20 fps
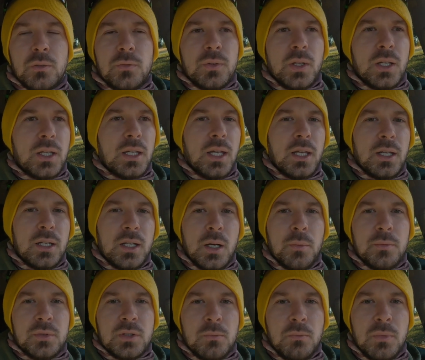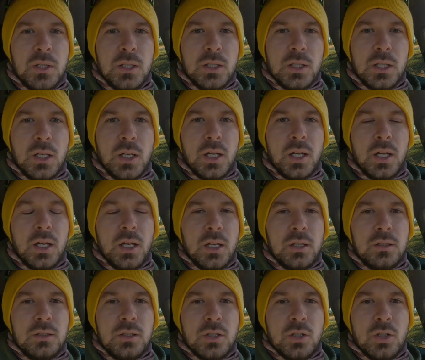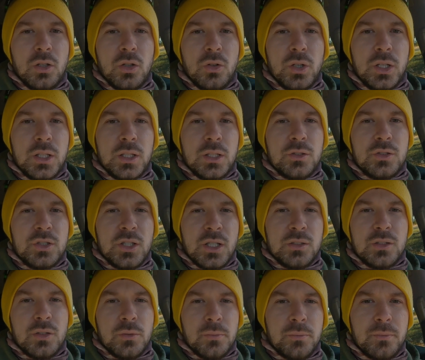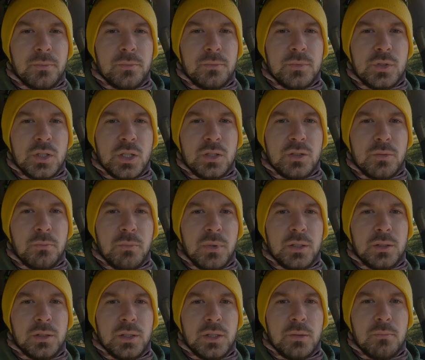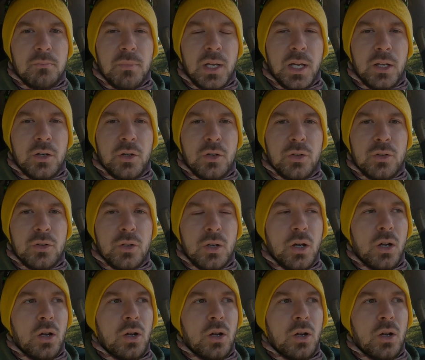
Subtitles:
If they can't come to me, in a gentlemanly manner,